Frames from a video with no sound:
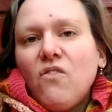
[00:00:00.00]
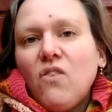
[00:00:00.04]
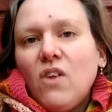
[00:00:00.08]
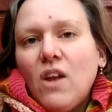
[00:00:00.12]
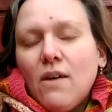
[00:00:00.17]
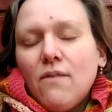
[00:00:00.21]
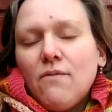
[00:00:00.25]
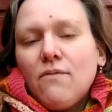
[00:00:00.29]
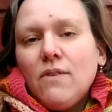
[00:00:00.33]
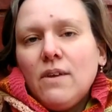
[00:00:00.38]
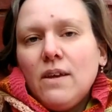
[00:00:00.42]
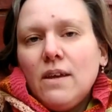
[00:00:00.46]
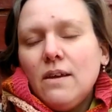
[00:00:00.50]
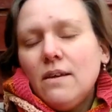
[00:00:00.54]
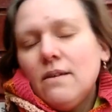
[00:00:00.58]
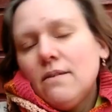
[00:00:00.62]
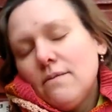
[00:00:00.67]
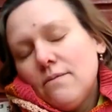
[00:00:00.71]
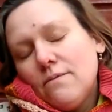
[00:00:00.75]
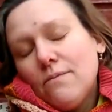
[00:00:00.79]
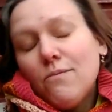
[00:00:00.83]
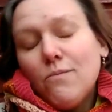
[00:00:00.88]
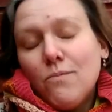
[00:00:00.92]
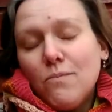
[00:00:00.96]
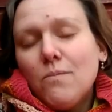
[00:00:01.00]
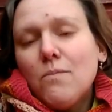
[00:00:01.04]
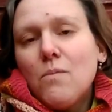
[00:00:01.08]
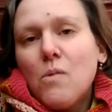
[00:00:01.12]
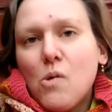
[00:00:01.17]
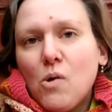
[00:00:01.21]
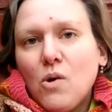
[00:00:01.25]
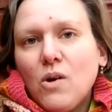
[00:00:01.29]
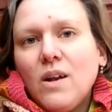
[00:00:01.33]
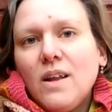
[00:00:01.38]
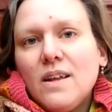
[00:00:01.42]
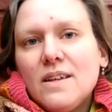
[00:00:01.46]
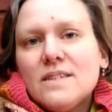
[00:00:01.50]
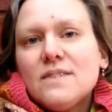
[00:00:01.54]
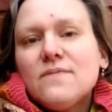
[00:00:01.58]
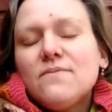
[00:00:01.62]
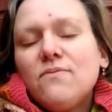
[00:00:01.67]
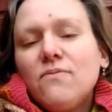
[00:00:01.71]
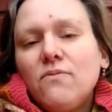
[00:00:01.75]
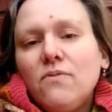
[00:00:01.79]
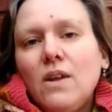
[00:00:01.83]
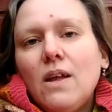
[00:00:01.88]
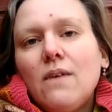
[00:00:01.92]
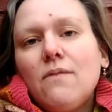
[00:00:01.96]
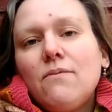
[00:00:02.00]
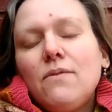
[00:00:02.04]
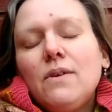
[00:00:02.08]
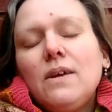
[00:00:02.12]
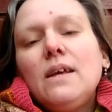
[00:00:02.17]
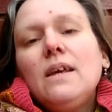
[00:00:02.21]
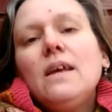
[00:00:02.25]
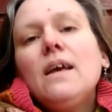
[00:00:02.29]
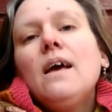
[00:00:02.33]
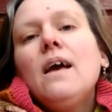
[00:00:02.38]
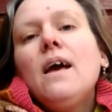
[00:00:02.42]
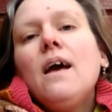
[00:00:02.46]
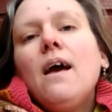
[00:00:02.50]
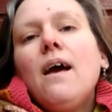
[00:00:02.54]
fluffy, more or less fluffy